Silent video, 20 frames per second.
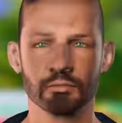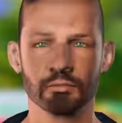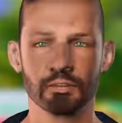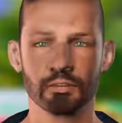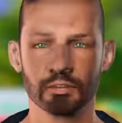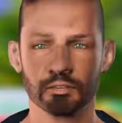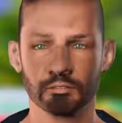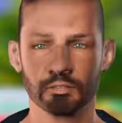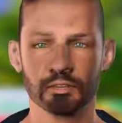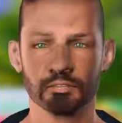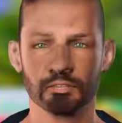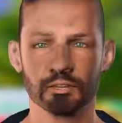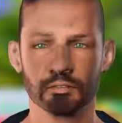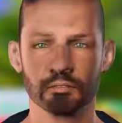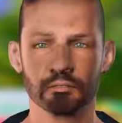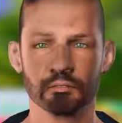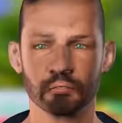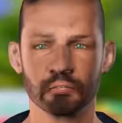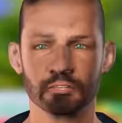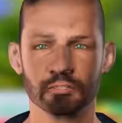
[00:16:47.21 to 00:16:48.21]
I
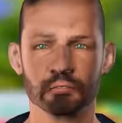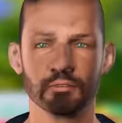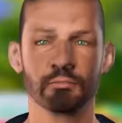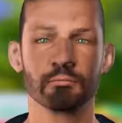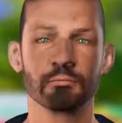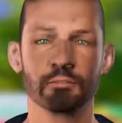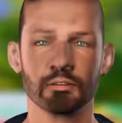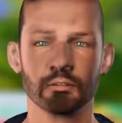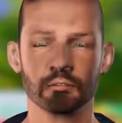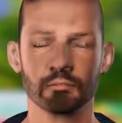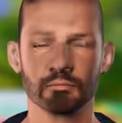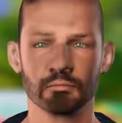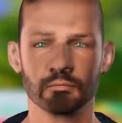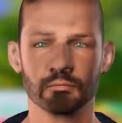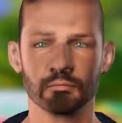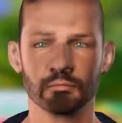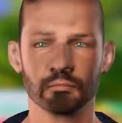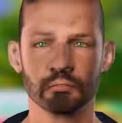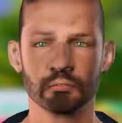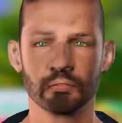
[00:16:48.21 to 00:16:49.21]
understand there's so much
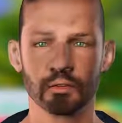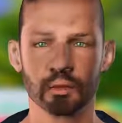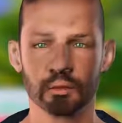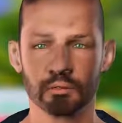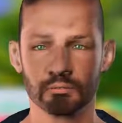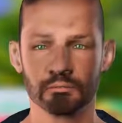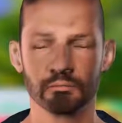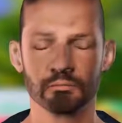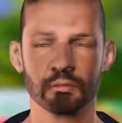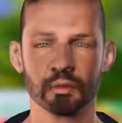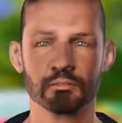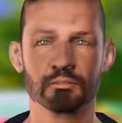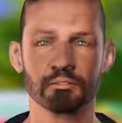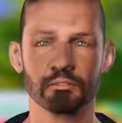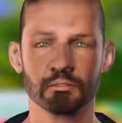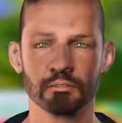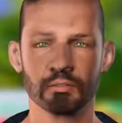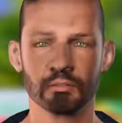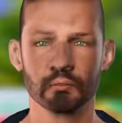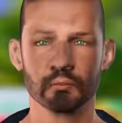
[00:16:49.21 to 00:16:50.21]
to share when it
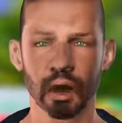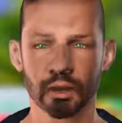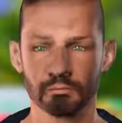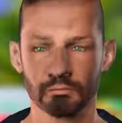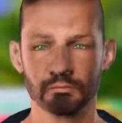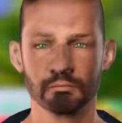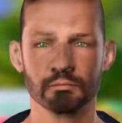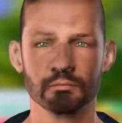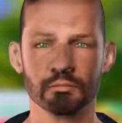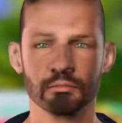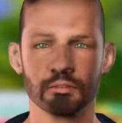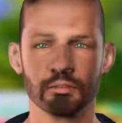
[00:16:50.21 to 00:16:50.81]
comes to akhlaq,